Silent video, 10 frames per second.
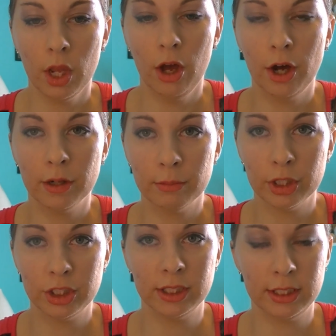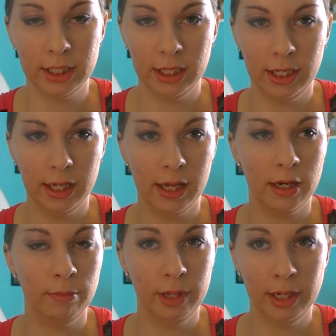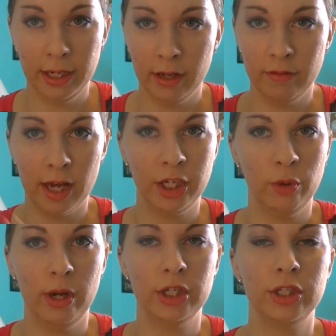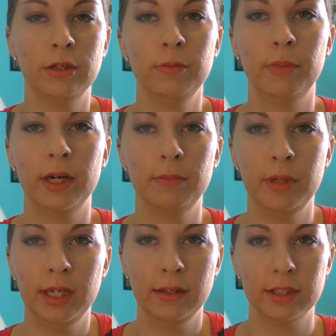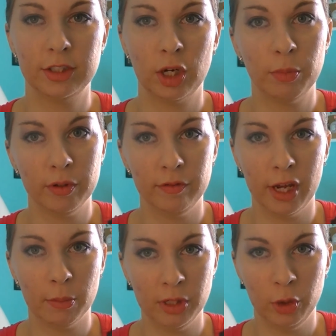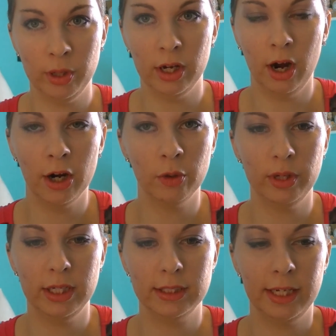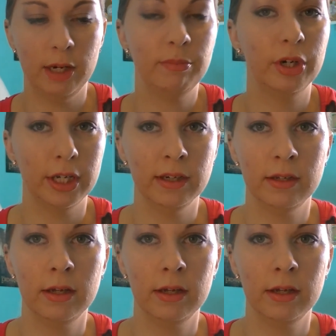emergency and immediate evacuation, but being the stubborn family we are, we stayed put